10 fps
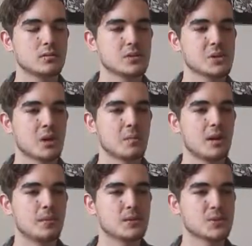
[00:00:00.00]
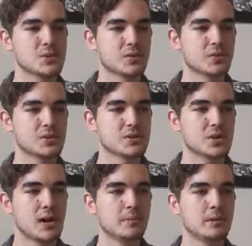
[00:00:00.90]
Should I maybe switch over to
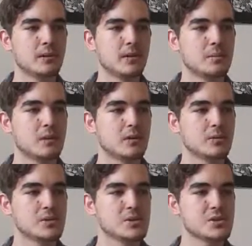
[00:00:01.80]
Chop again? I'm not really